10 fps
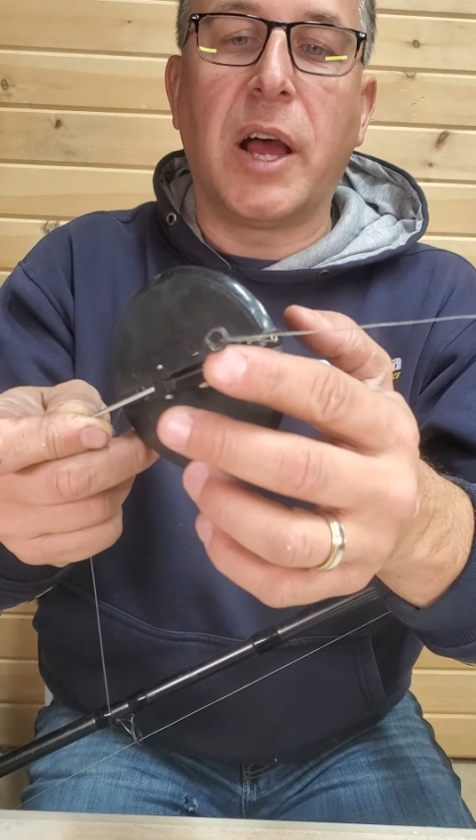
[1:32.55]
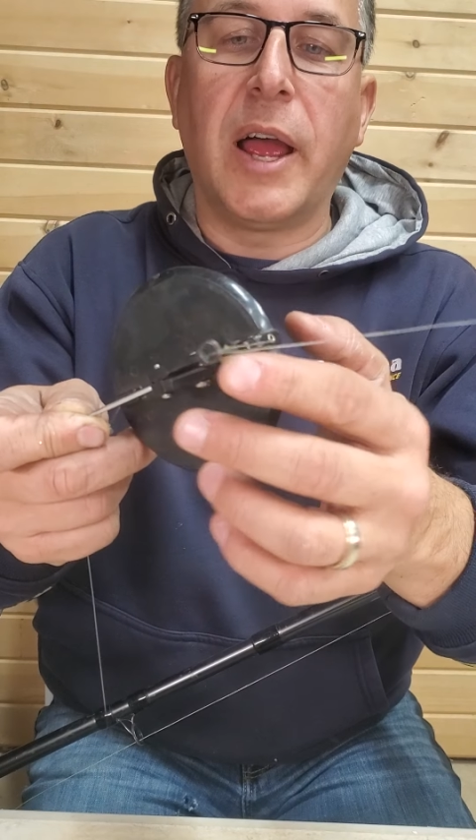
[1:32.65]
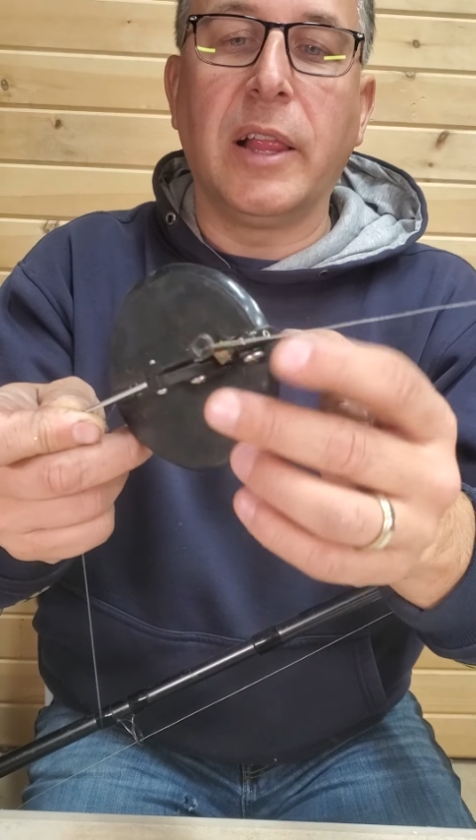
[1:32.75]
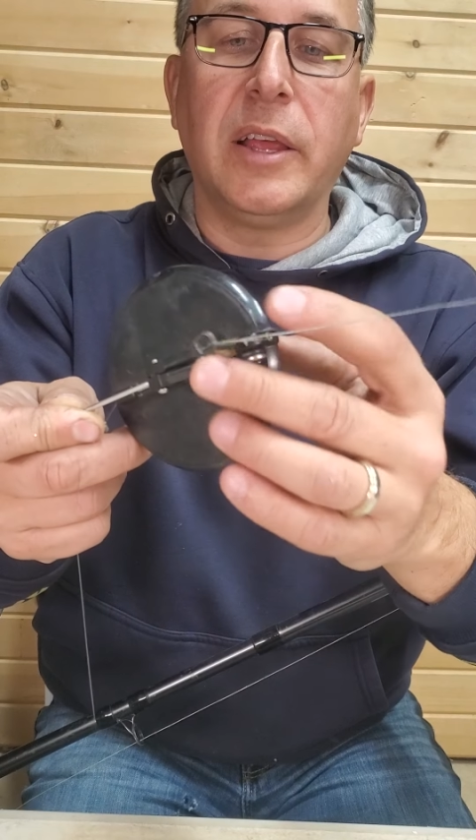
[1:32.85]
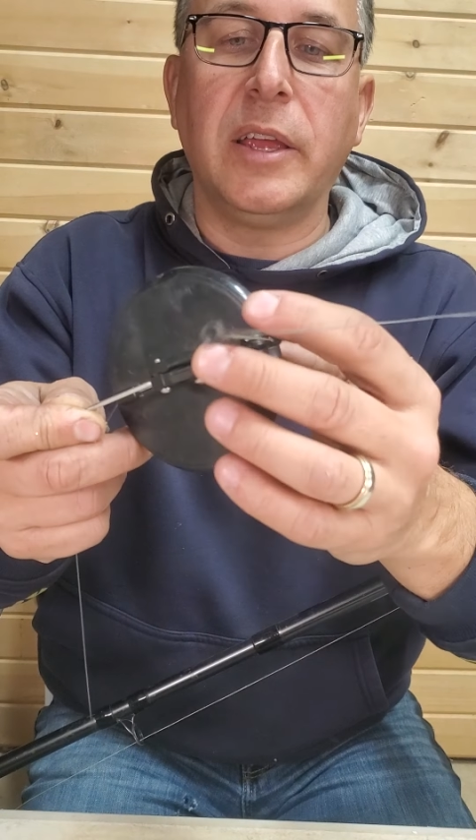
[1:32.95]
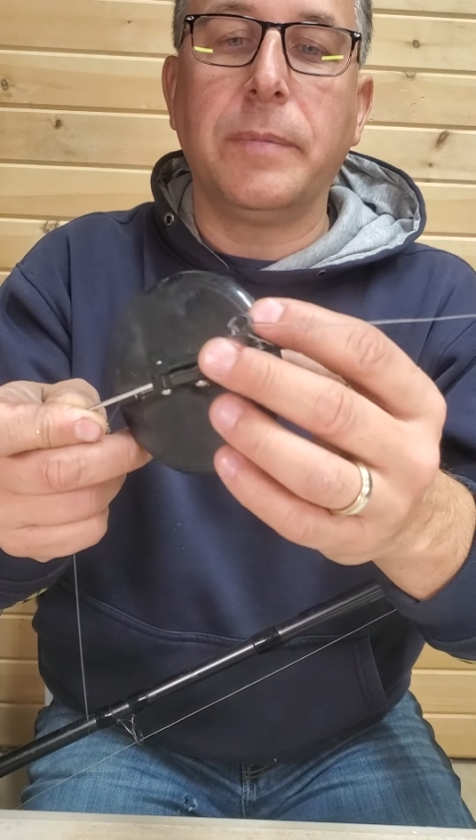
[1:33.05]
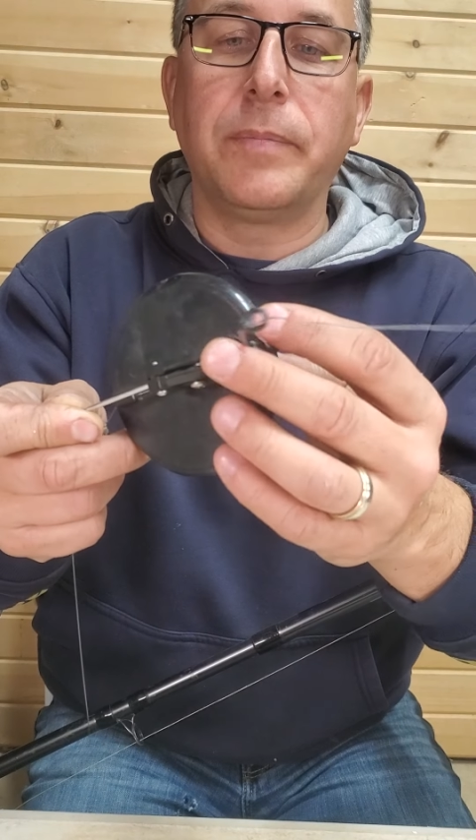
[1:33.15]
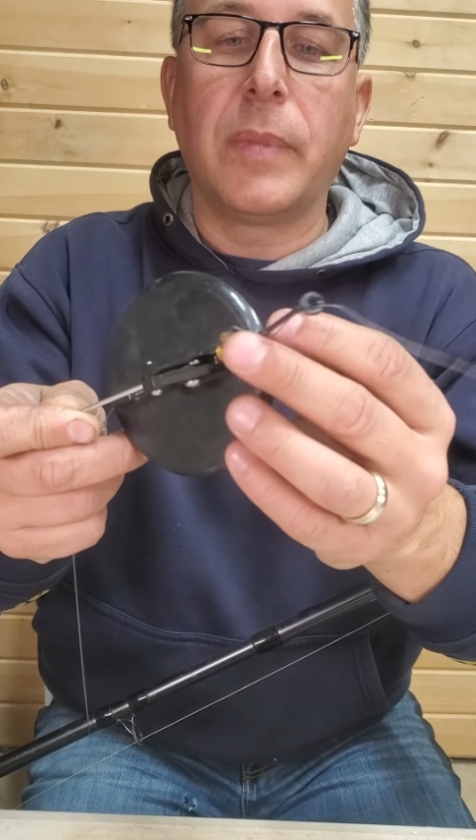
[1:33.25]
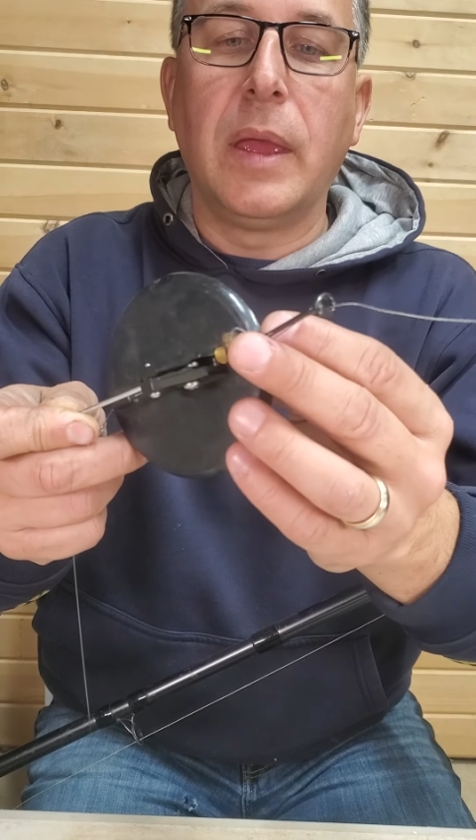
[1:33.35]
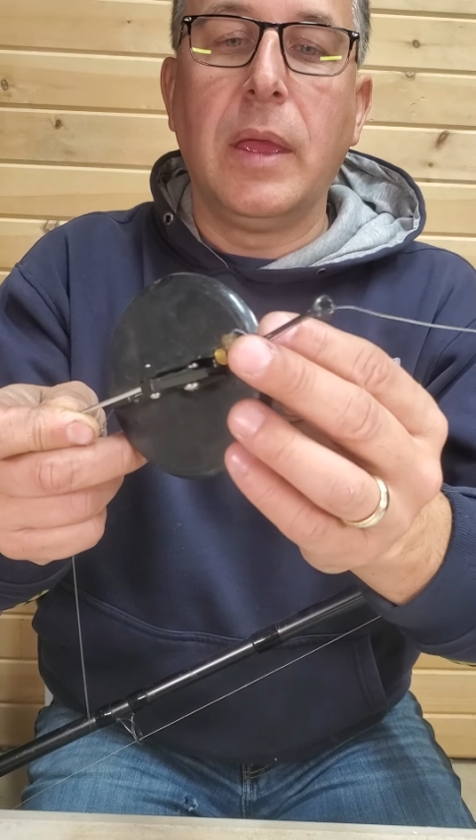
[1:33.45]
eyelet
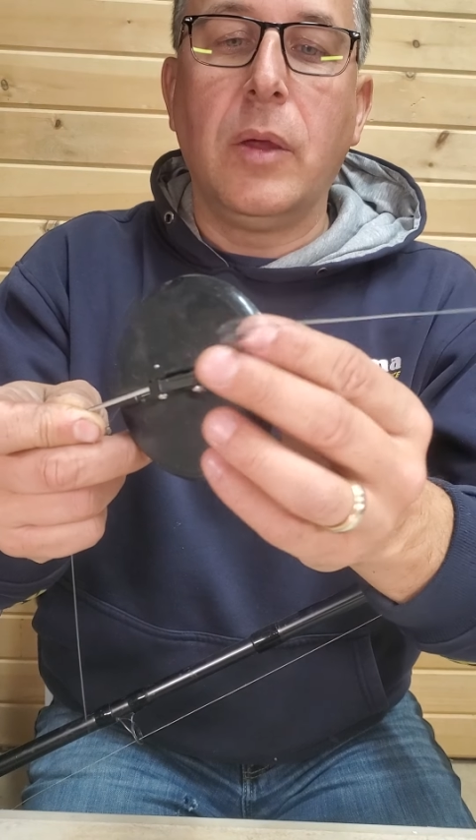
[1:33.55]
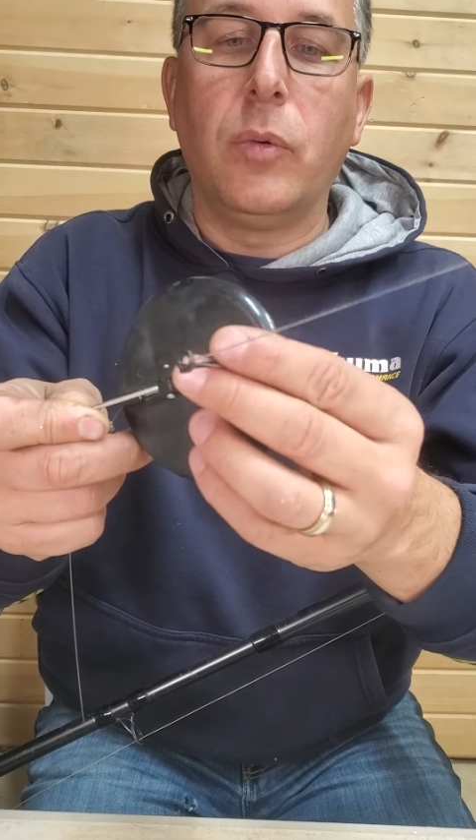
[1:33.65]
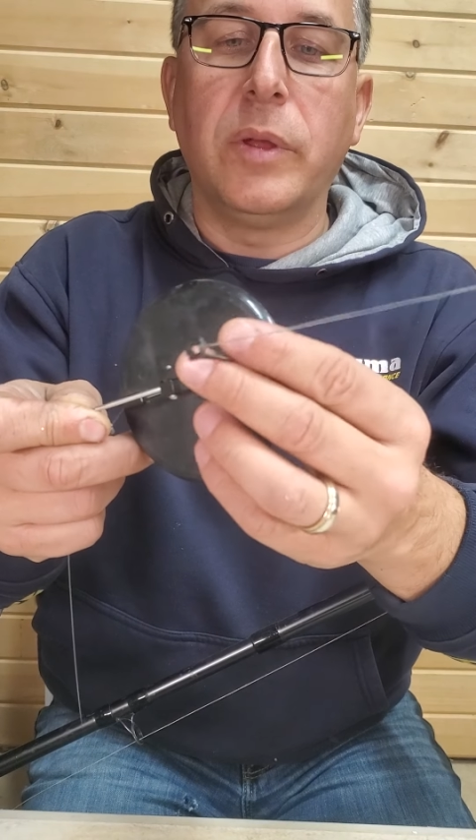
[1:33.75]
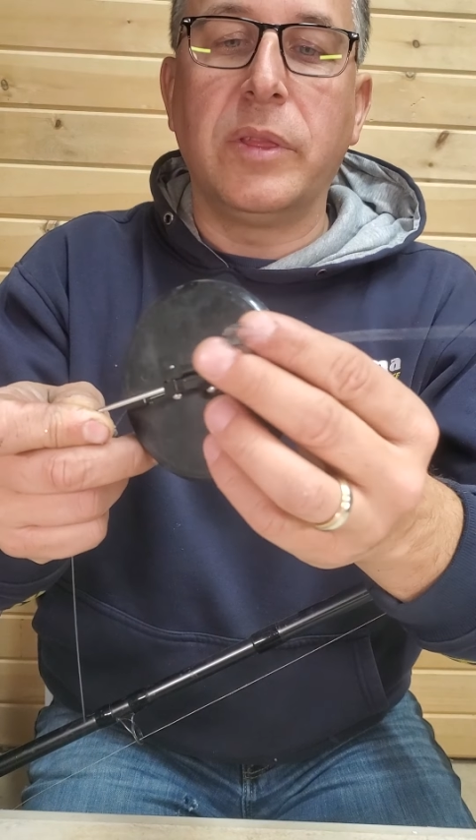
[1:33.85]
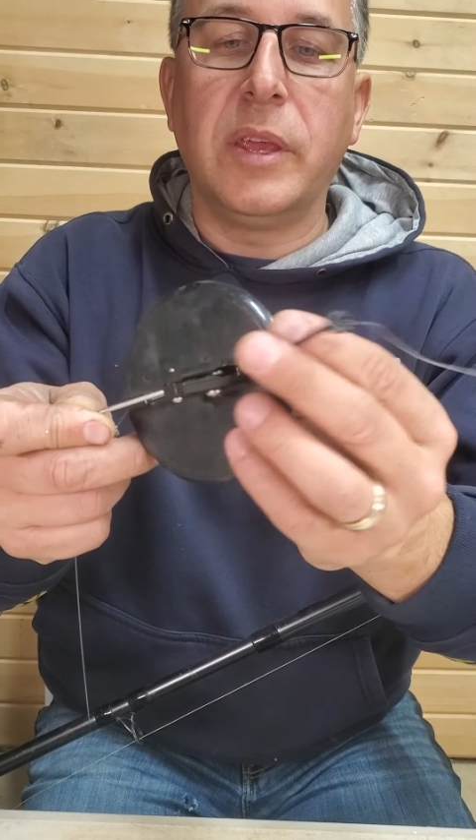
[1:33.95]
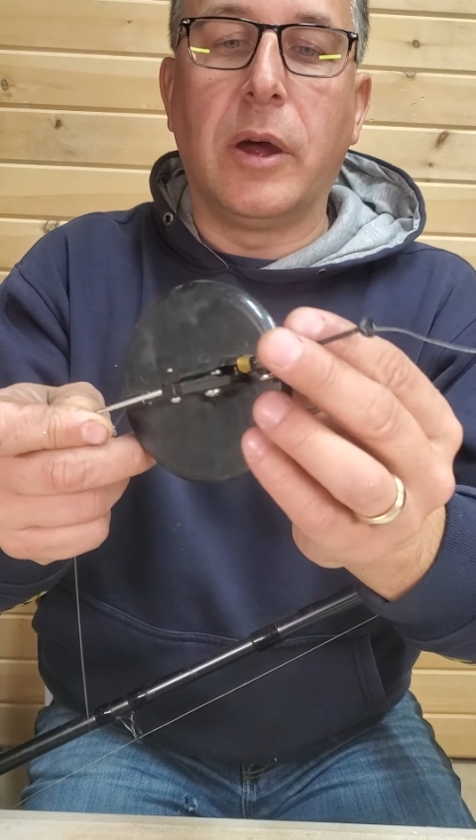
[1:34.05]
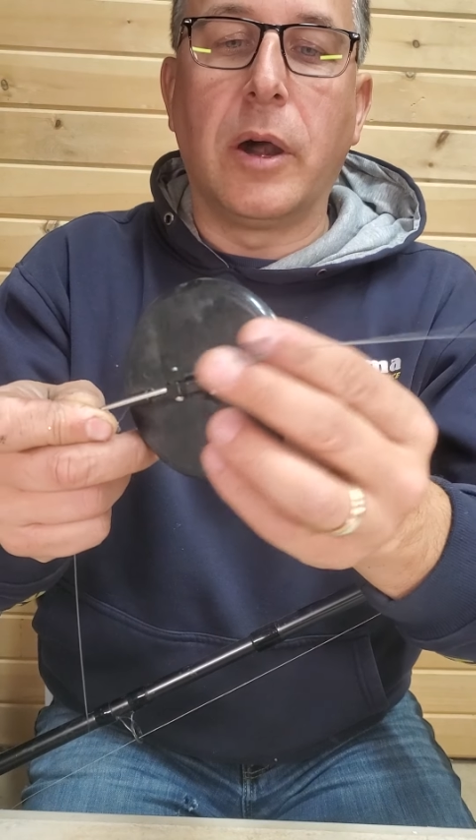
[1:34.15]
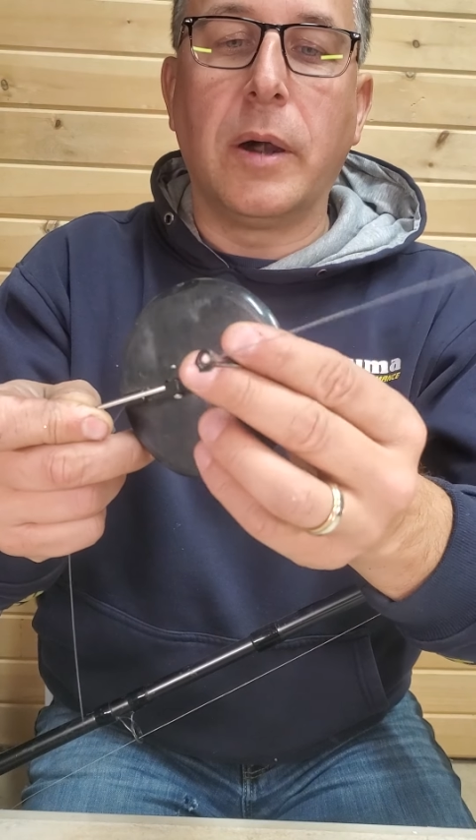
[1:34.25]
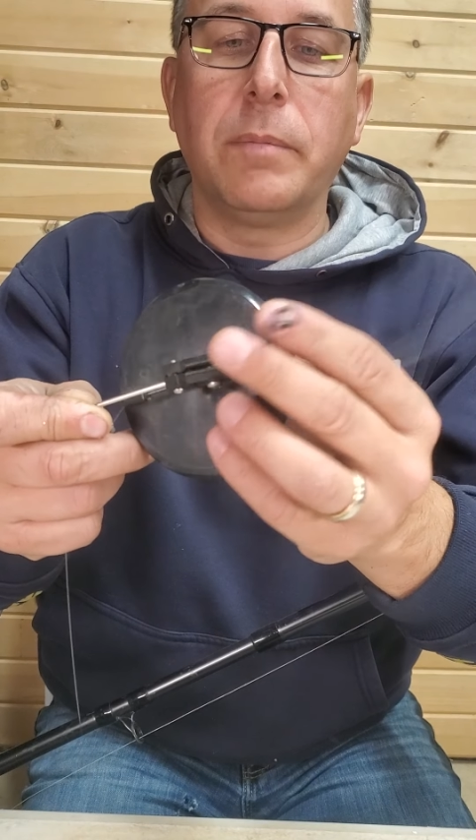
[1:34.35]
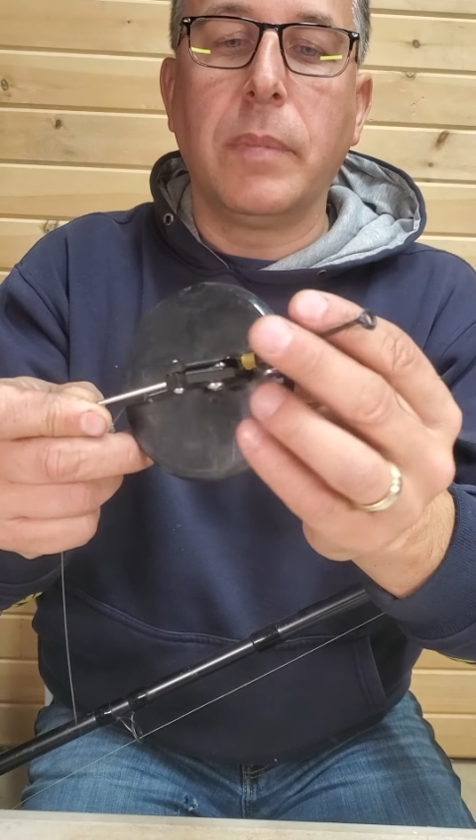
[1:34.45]
with the
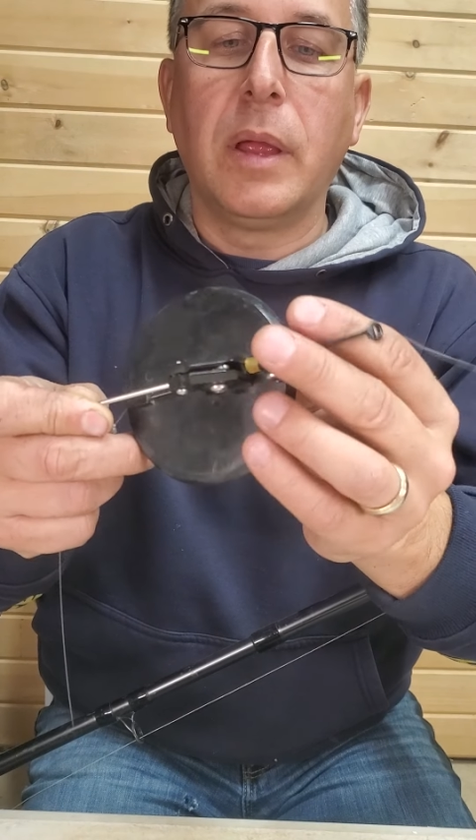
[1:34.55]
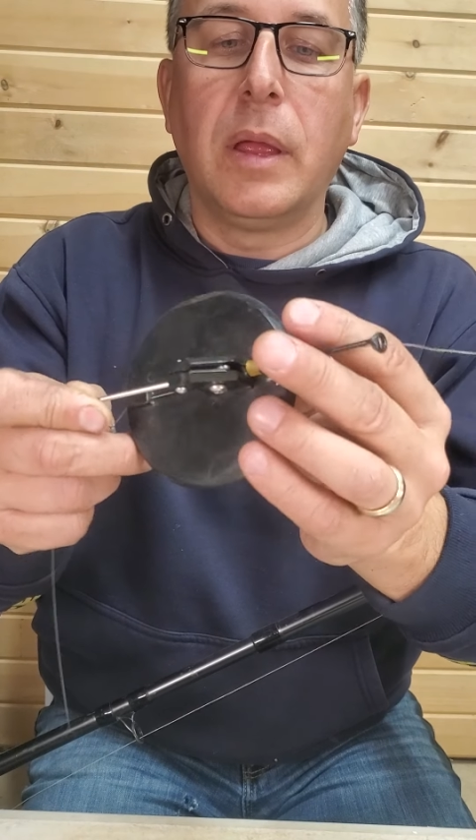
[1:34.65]
arm.